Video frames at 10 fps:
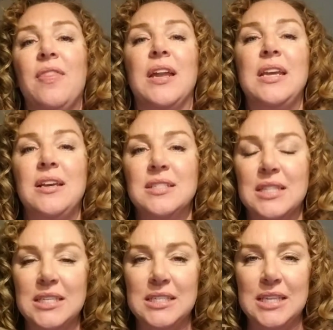that he is
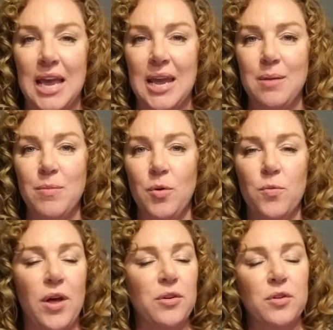the same,
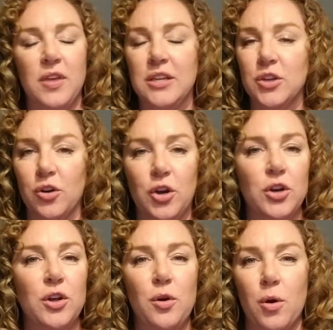whether things are
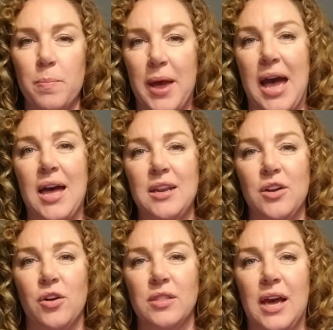good or bad in
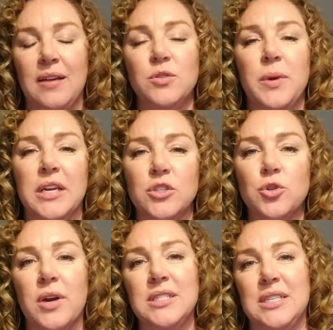our lives, we can
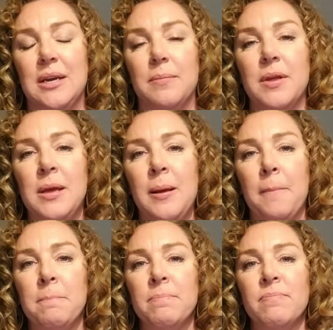trust him.
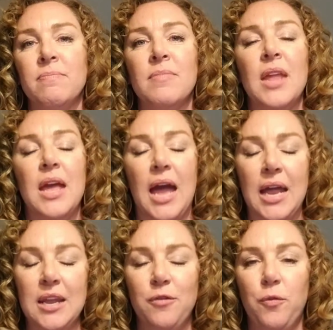
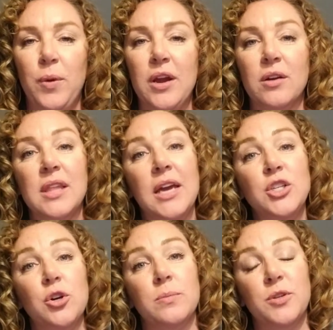And if we are like
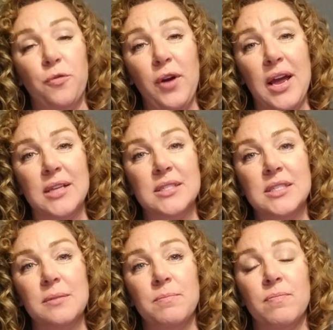Job's
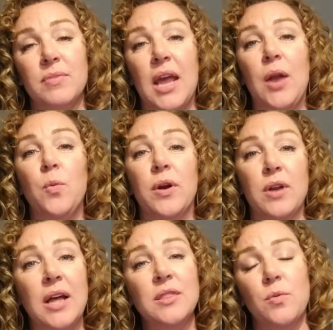friends, and we're
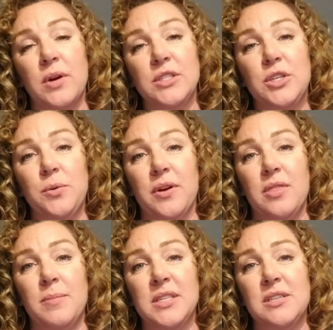not the ones who are in the
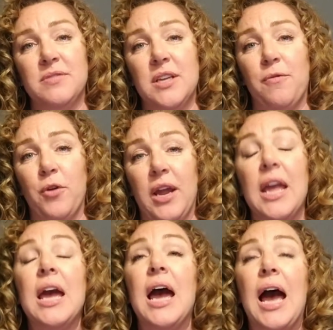midst of suffering,
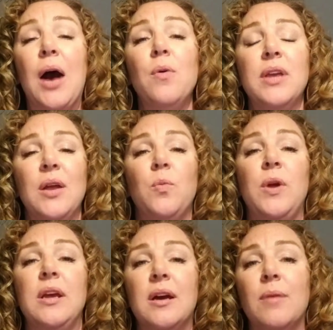how can
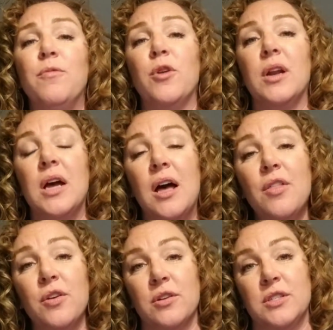we comfort
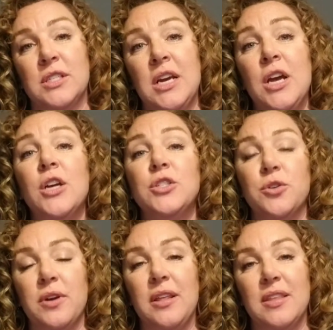others
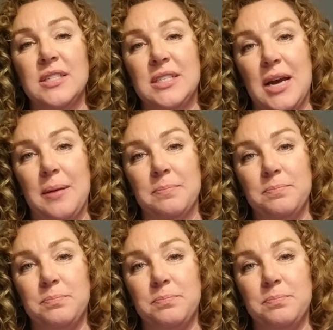during this time?